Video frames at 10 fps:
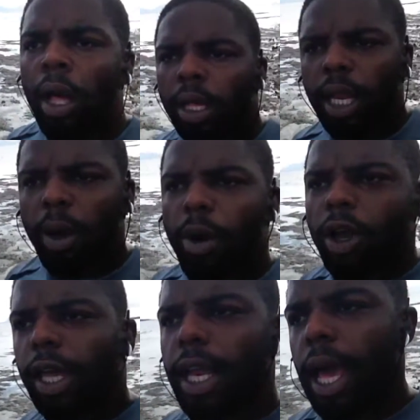Now
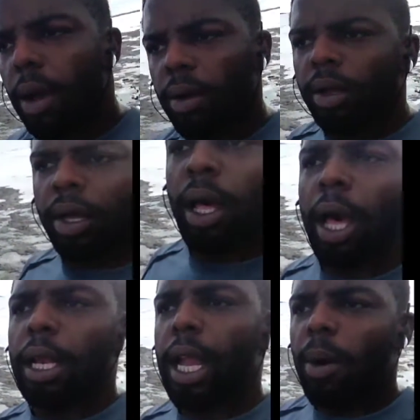walk it out.
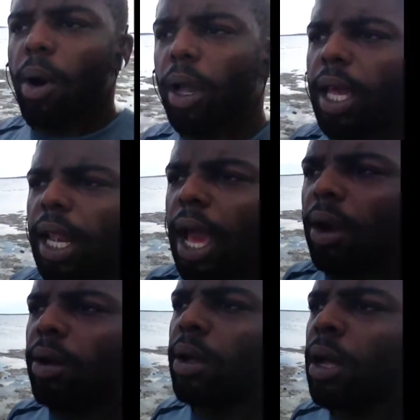Now walk it out.
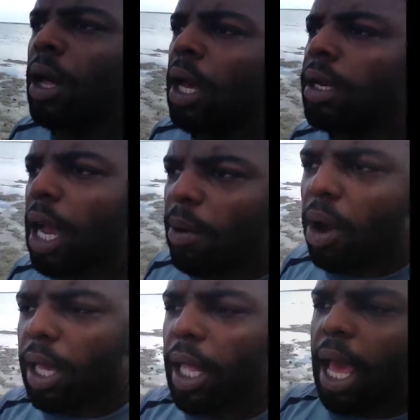Now walk it